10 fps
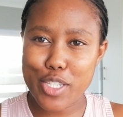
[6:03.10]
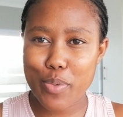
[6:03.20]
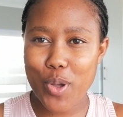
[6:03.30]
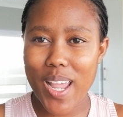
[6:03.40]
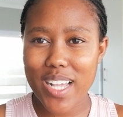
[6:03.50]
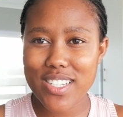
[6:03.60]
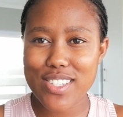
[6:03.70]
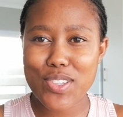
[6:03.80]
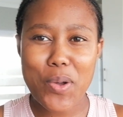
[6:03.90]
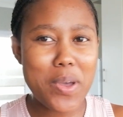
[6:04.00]
product.
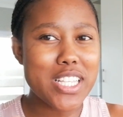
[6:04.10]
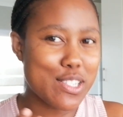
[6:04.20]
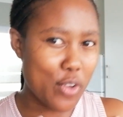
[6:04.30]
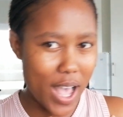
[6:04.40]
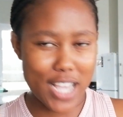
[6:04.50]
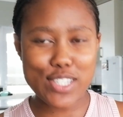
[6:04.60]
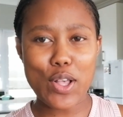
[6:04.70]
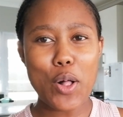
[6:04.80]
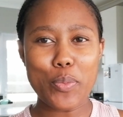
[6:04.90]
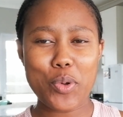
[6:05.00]
So it's for us
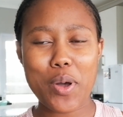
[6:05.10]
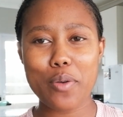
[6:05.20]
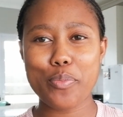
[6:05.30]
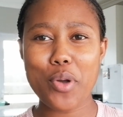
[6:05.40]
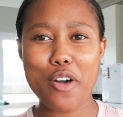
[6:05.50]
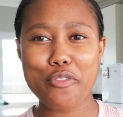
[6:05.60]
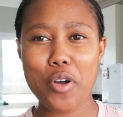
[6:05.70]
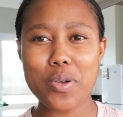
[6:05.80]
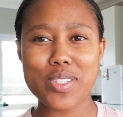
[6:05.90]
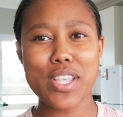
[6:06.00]
all poor
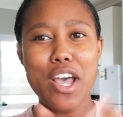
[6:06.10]
folks